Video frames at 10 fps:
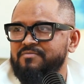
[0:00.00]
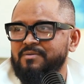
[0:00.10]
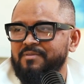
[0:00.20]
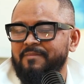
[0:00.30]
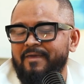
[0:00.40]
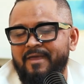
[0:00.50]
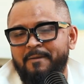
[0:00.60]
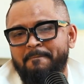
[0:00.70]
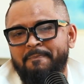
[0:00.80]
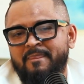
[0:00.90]
something there.
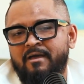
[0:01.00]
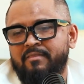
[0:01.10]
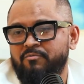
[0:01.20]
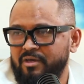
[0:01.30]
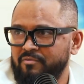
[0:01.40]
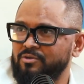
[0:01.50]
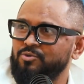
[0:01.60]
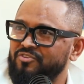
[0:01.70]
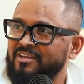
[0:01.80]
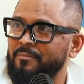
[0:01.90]
And then when I went to
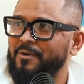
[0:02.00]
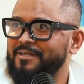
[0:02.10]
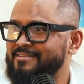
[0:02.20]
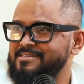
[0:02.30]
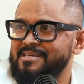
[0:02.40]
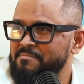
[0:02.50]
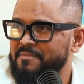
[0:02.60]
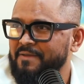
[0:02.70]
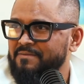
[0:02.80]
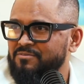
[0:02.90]
Singapore, I did the same
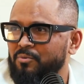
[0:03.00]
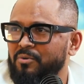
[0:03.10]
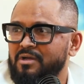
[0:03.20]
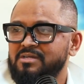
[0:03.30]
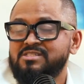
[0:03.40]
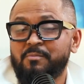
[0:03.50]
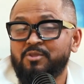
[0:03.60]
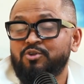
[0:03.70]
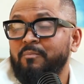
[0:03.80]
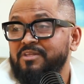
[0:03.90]
thing. So some of the
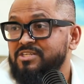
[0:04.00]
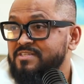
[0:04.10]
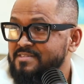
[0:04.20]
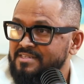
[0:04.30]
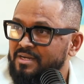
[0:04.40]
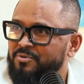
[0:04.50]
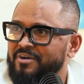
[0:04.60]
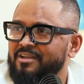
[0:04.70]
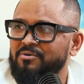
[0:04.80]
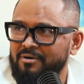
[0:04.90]
top DJs in Singapore
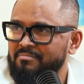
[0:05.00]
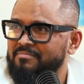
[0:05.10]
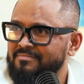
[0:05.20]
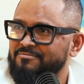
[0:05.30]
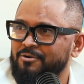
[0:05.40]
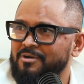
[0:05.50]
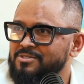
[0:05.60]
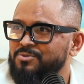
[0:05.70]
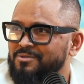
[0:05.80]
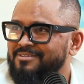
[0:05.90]
right now are from our
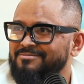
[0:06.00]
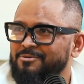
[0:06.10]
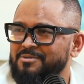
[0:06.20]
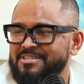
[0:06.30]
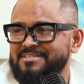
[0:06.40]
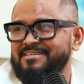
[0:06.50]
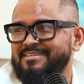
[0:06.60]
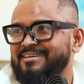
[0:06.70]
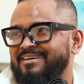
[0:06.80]
school, from DJ Center.